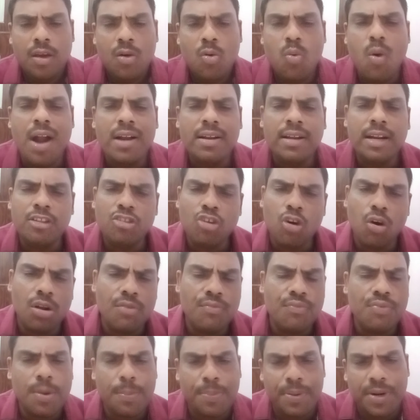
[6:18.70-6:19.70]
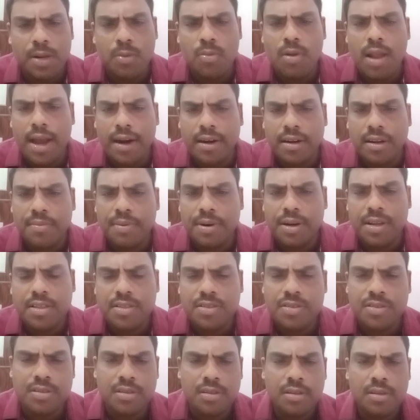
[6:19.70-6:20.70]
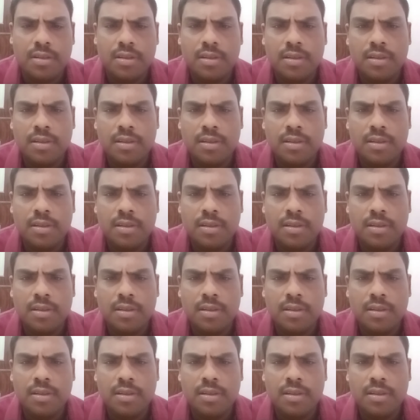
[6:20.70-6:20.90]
What are the unprofitable activities